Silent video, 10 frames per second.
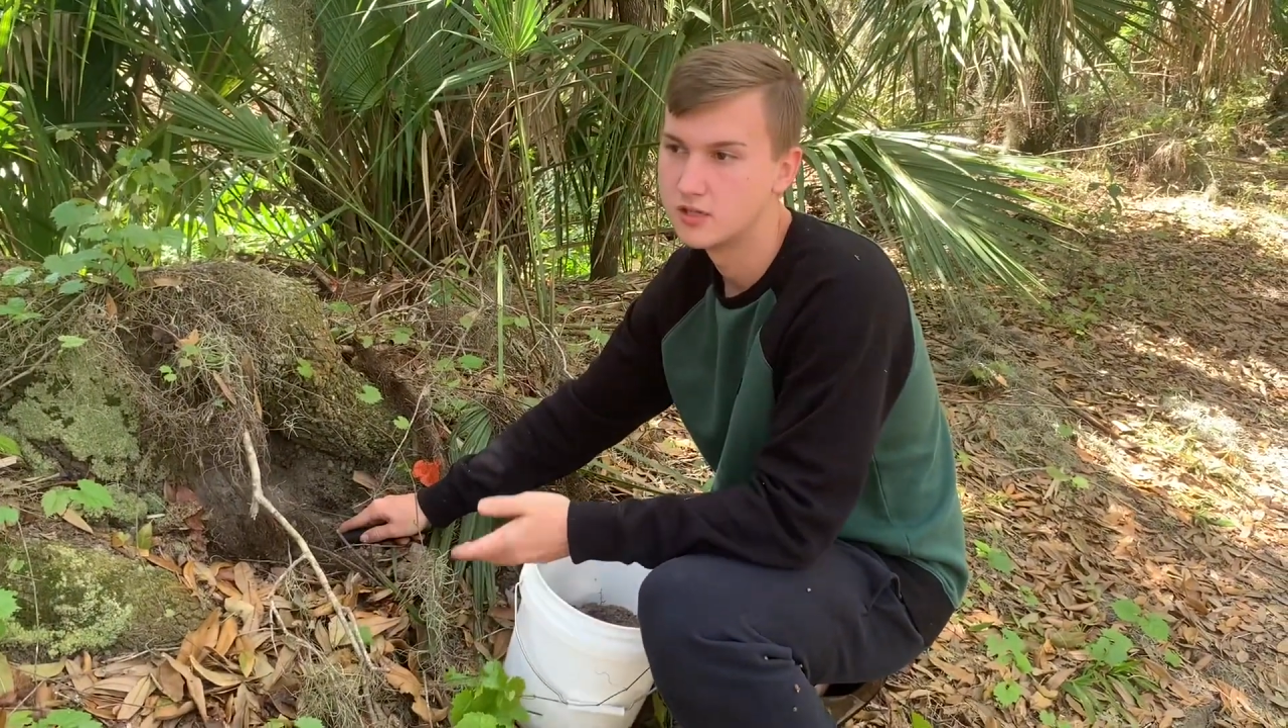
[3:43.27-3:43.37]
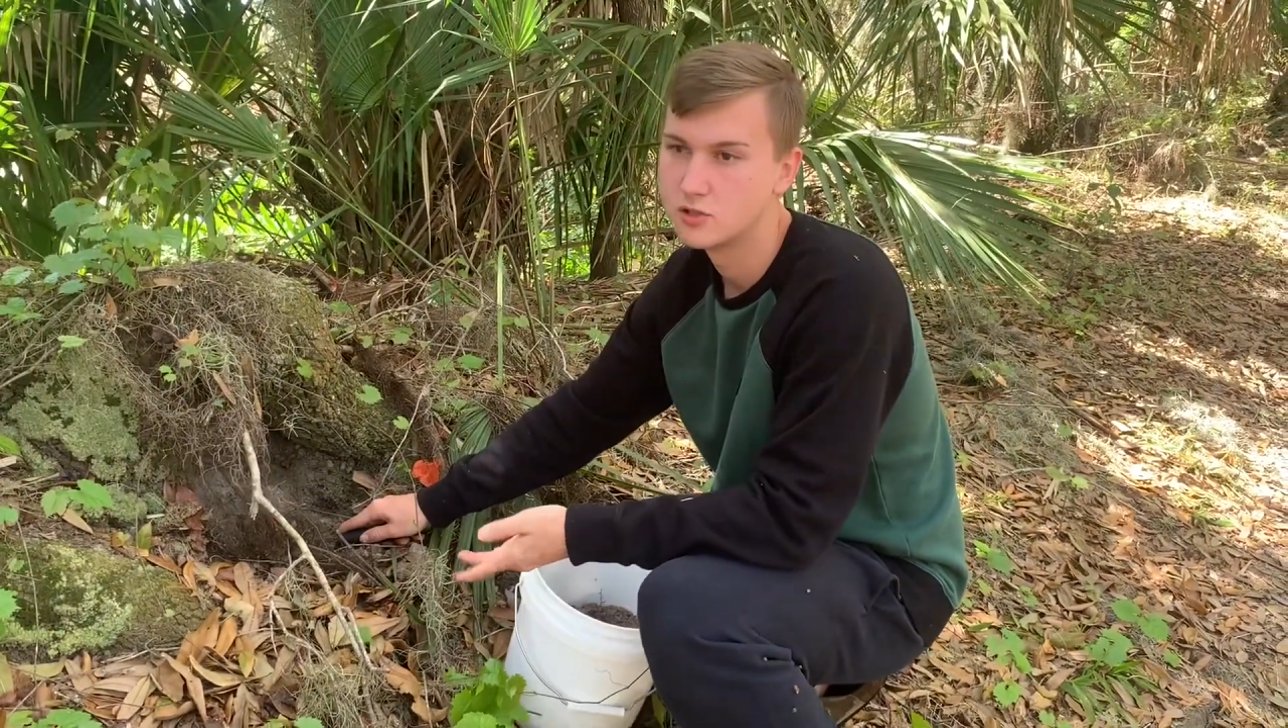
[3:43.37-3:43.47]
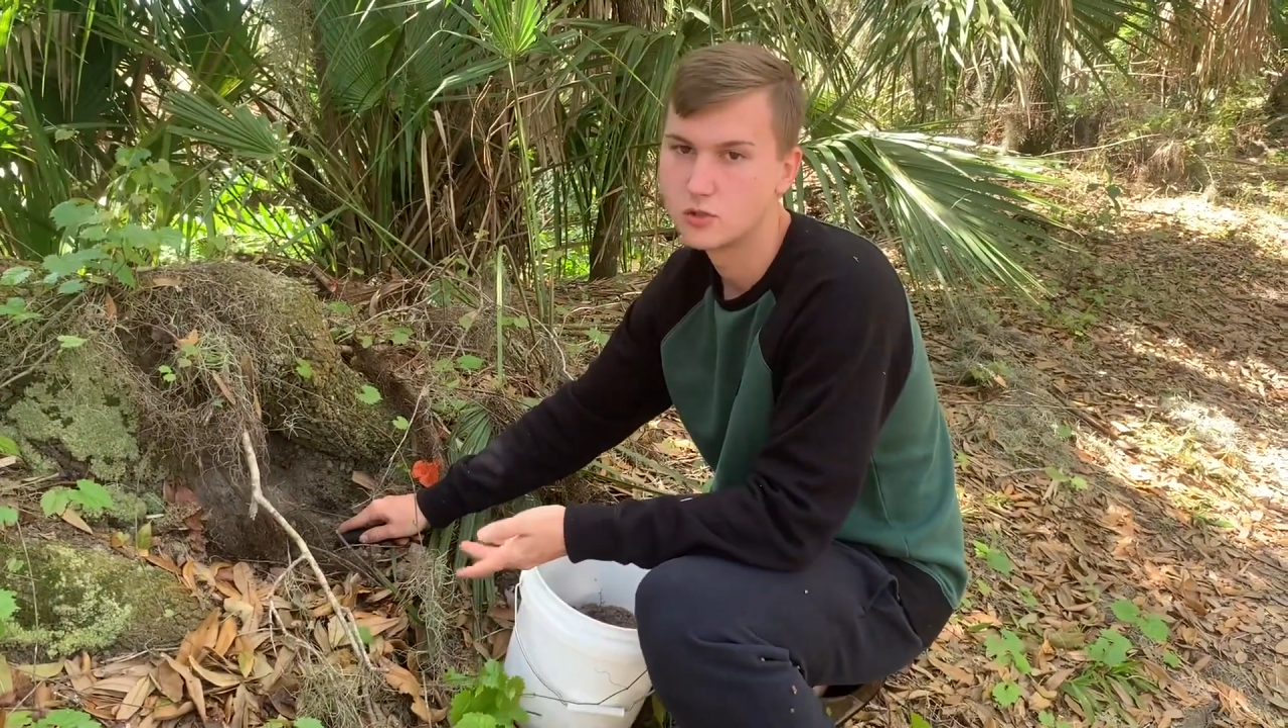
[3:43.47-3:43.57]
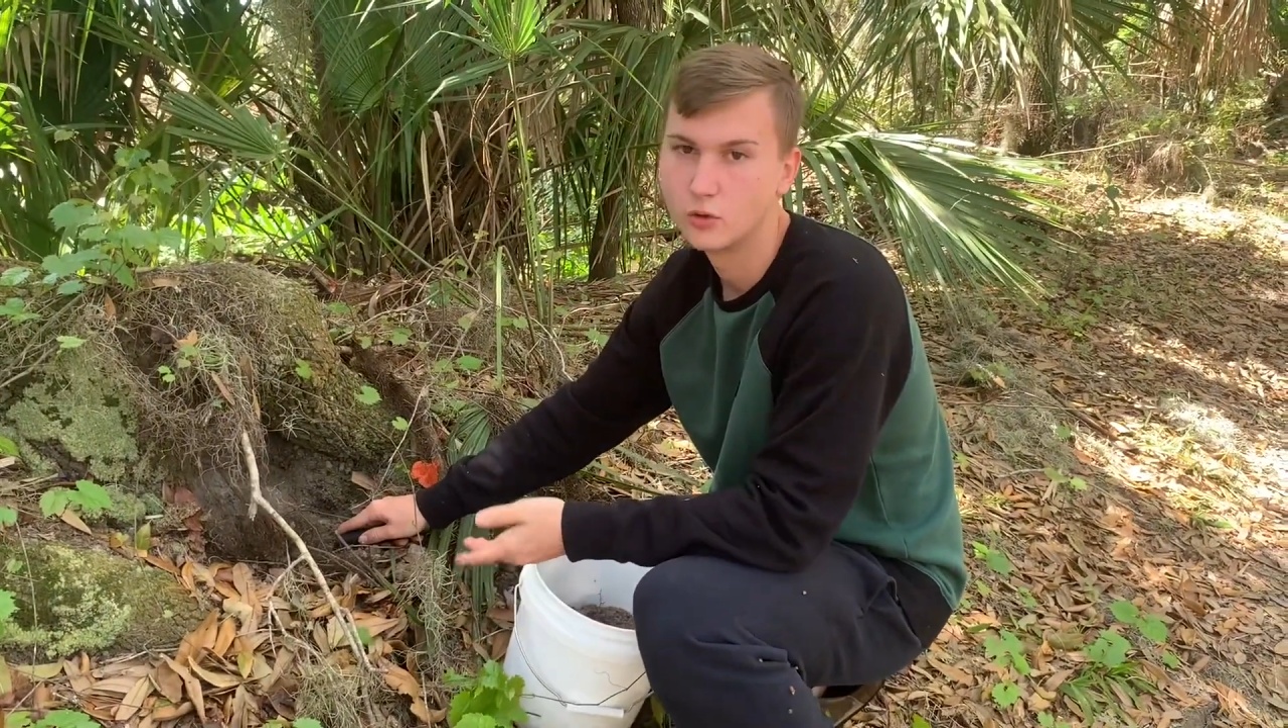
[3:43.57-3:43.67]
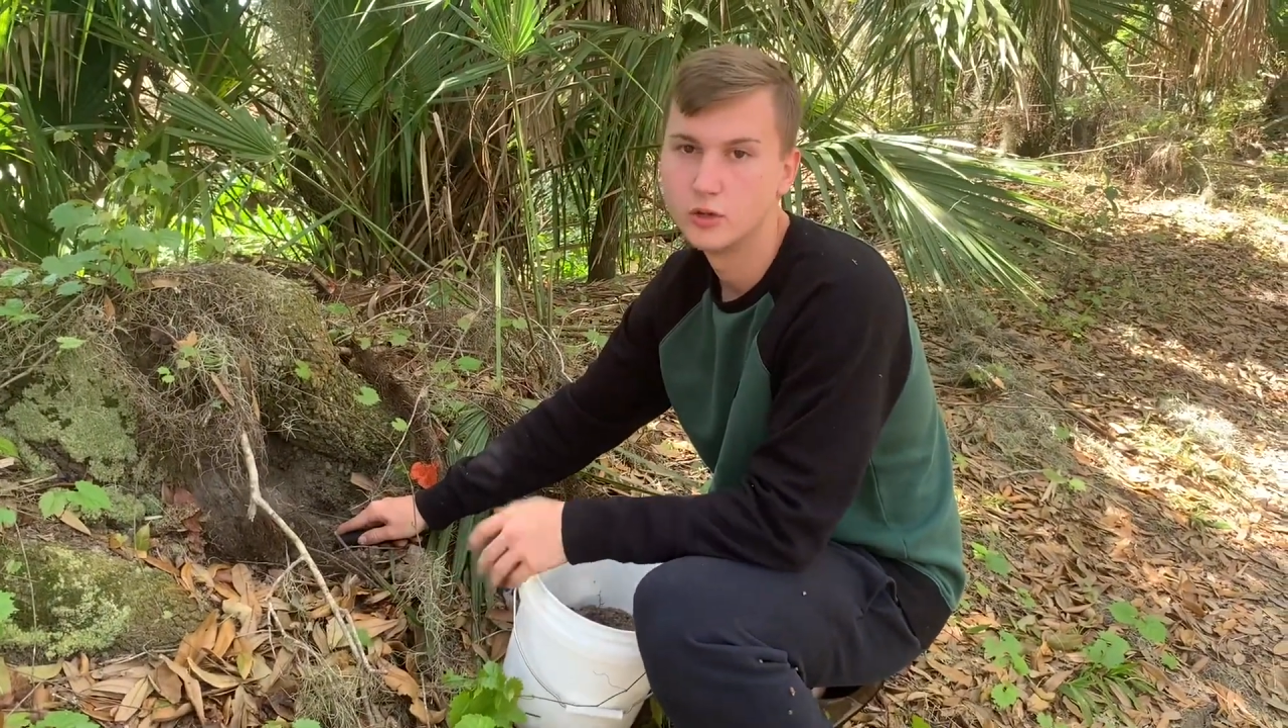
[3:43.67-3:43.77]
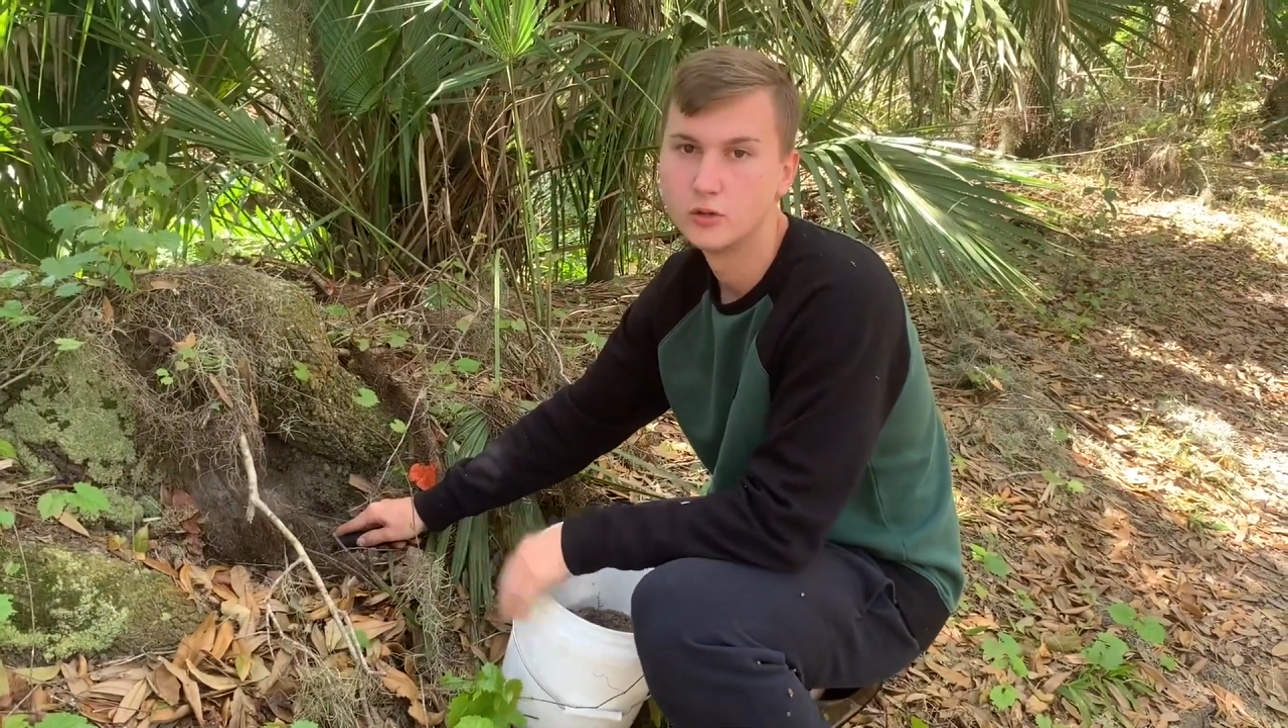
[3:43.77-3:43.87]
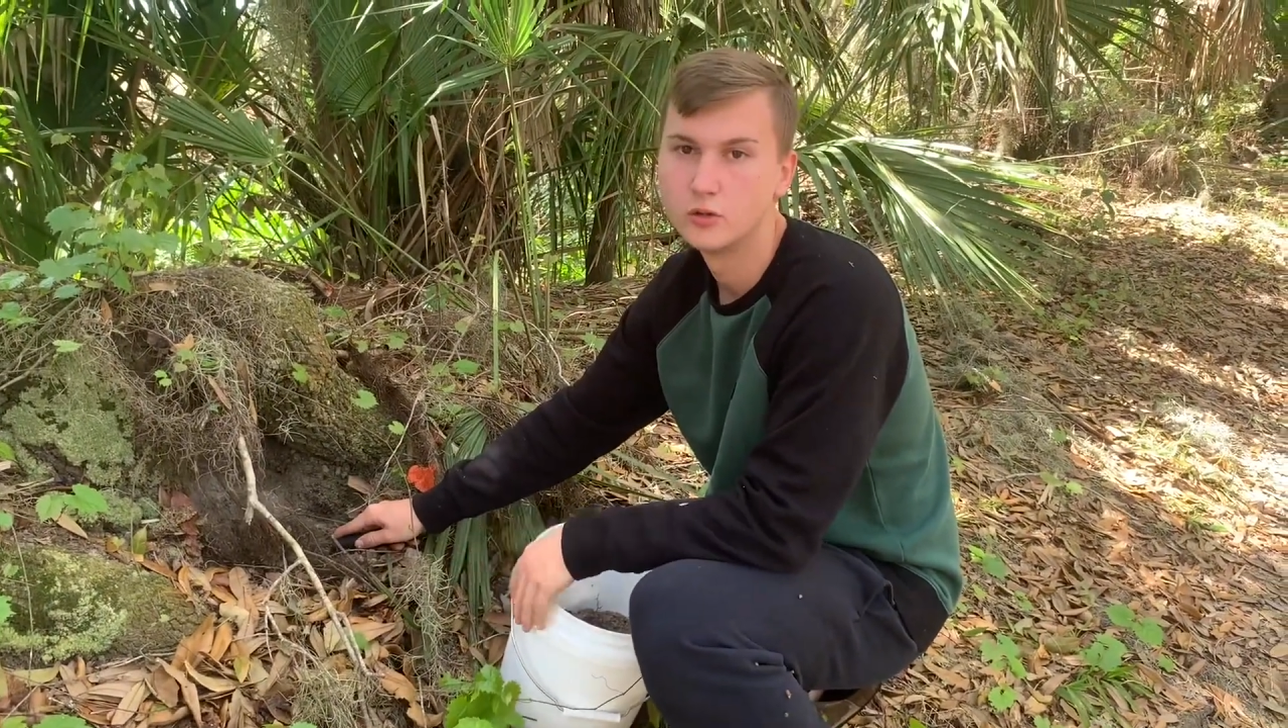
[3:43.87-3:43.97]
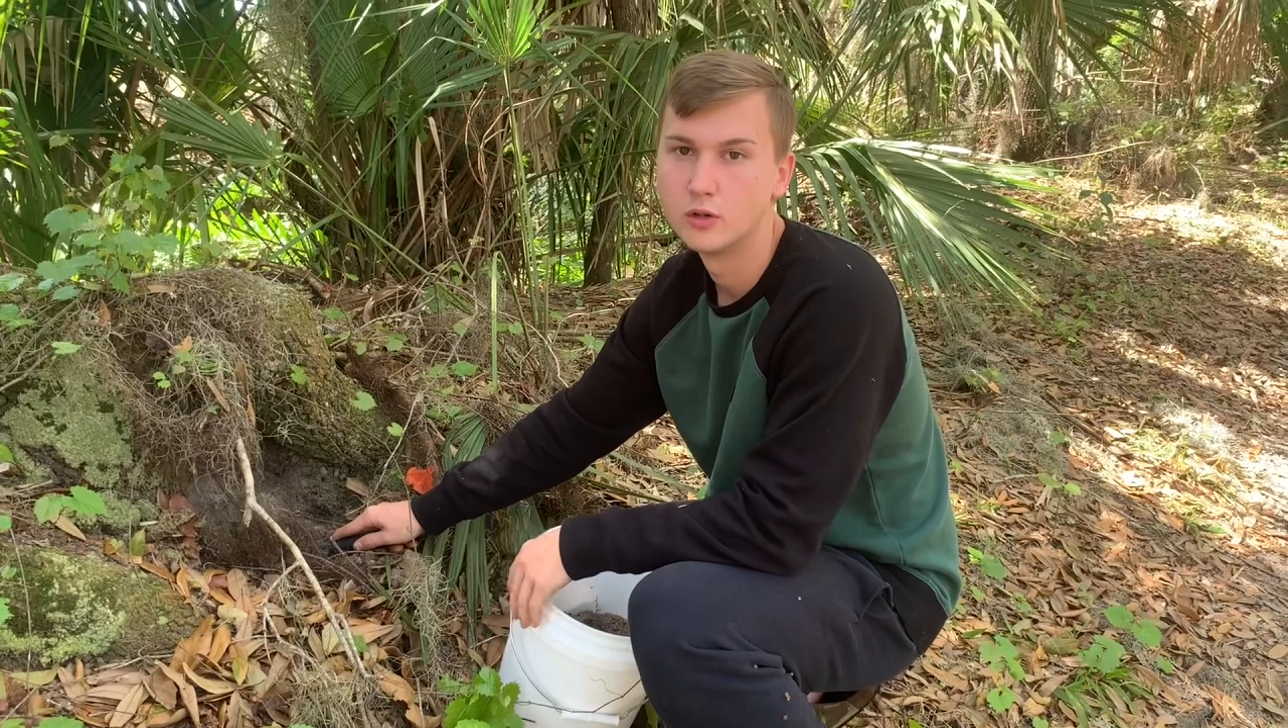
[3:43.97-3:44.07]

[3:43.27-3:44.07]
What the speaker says: soil